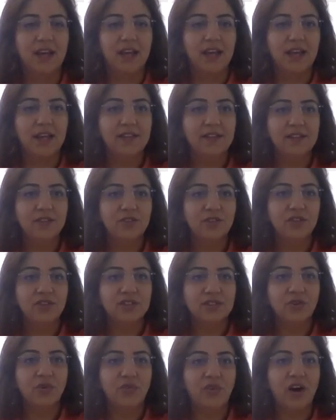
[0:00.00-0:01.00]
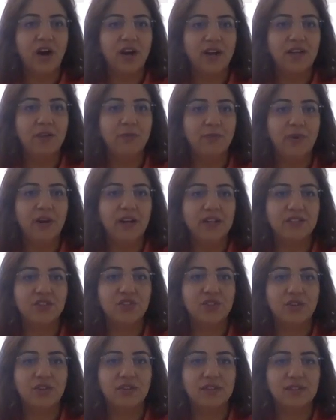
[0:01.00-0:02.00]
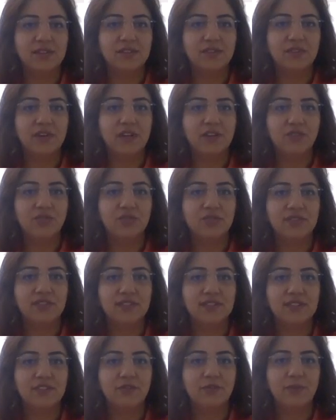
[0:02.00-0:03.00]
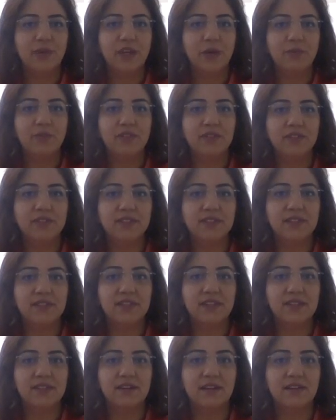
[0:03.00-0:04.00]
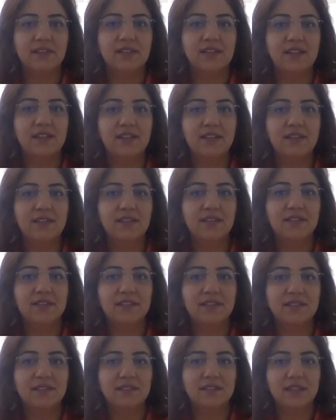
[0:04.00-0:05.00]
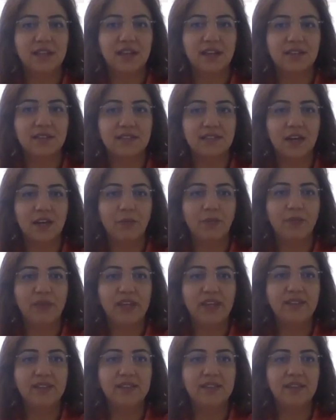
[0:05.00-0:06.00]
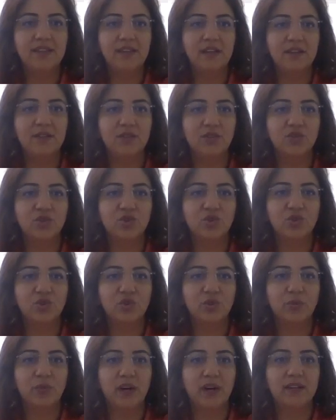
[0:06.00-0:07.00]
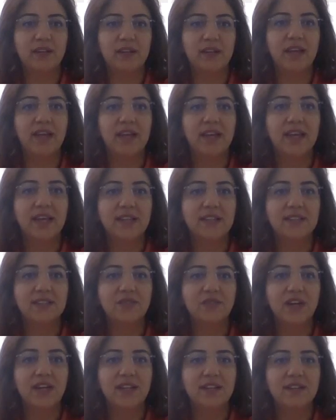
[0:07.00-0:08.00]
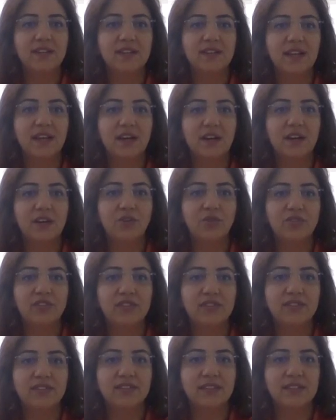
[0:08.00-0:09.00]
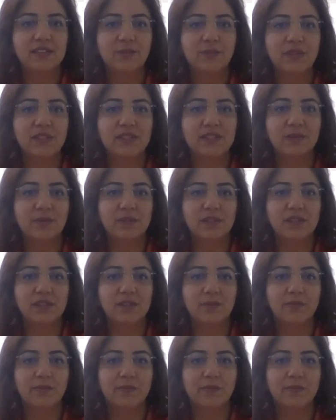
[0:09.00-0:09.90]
Editors of high-impact journals want to receive papers that are clearly written and can be easily understood by as wide an audience as possible.